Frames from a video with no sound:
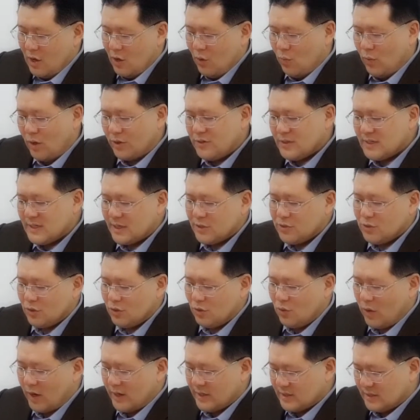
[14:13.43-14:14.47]
What was actually
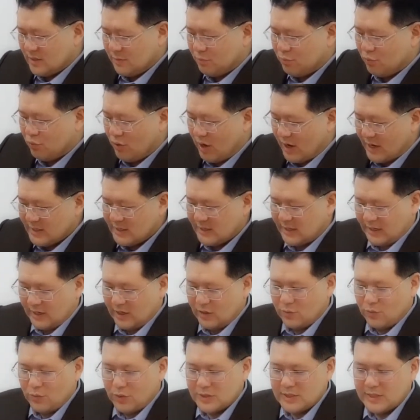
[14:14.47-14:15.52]
quite
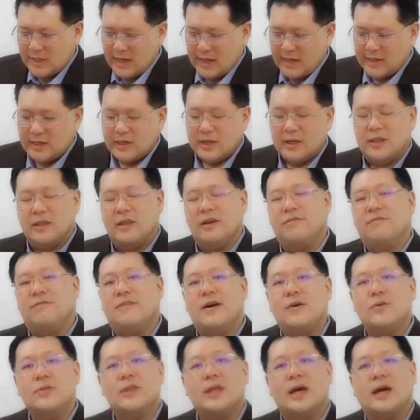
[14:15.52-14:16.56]
surprising was that they
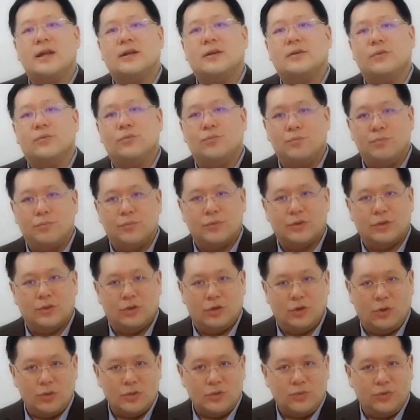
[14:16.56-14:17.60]
found that
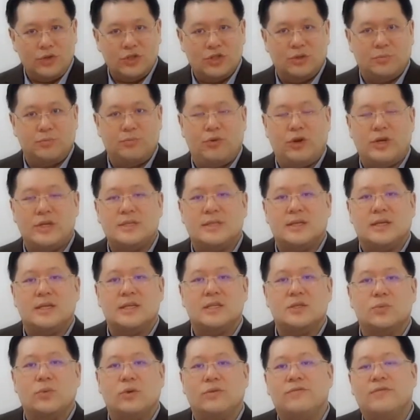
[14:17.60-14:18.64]
those rigid
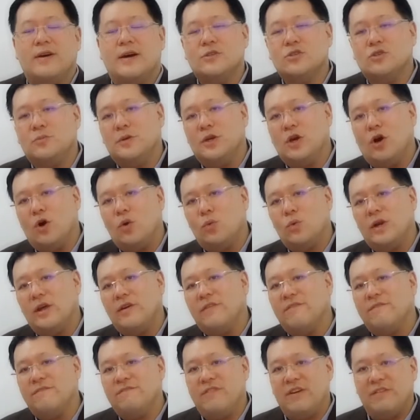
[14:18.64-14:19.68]
braces were found to be only
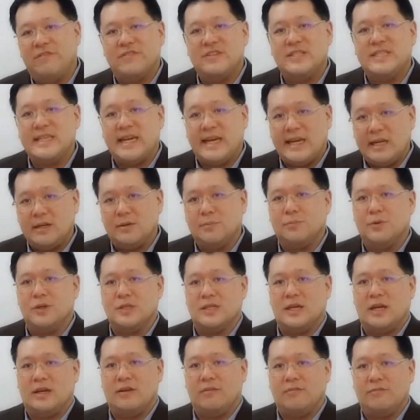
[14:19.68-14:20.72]

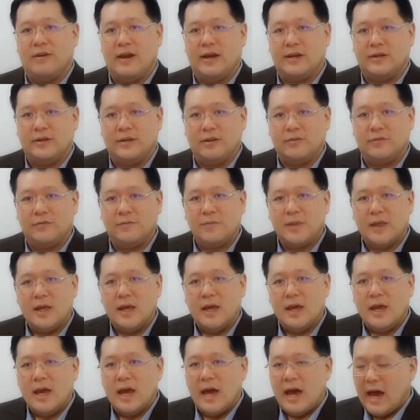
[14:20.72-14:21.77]
15% effective,
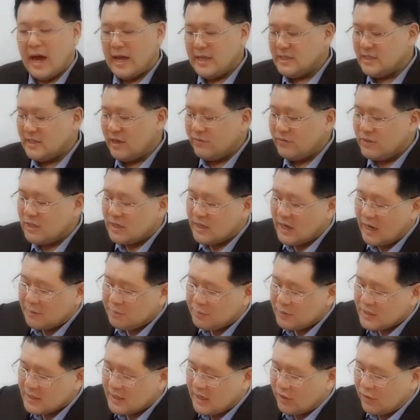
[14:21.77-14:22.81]
and
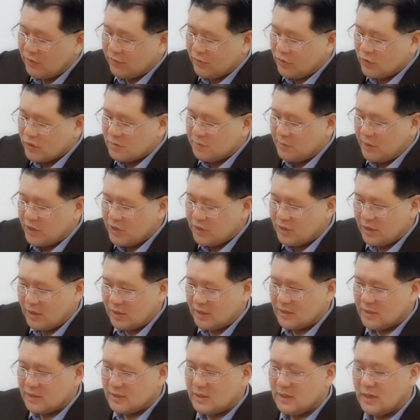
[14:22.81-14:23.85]
79% of those
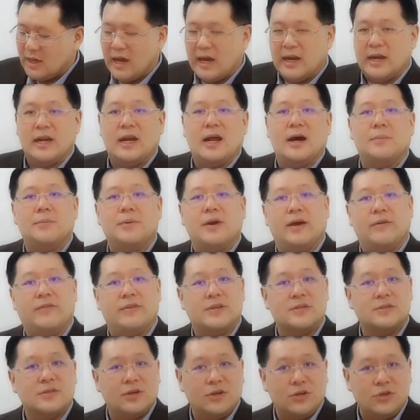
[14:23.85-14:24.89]
patients ended up
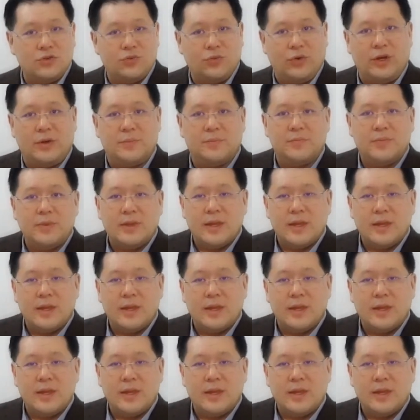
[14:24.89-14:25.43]
having surgery.